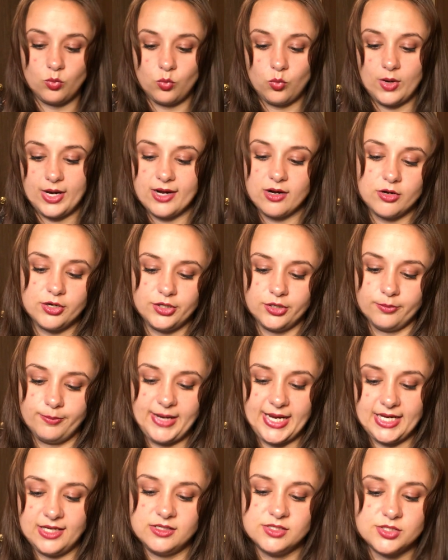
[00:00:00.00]
where your
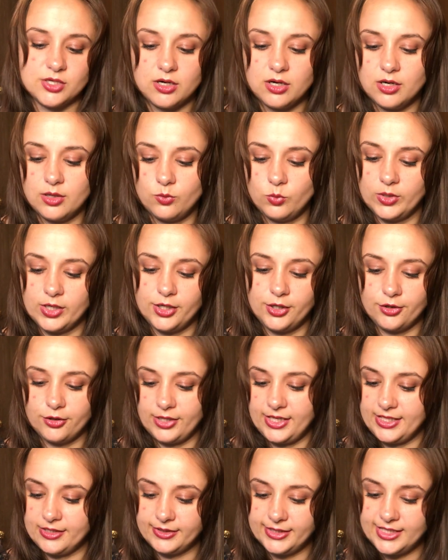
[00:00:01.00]
pains are and where your
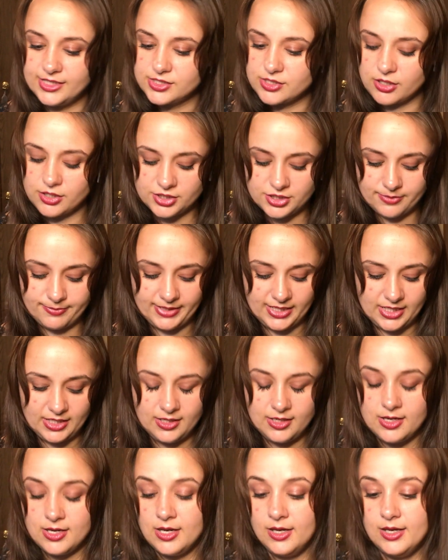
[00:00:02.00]
healings are to be.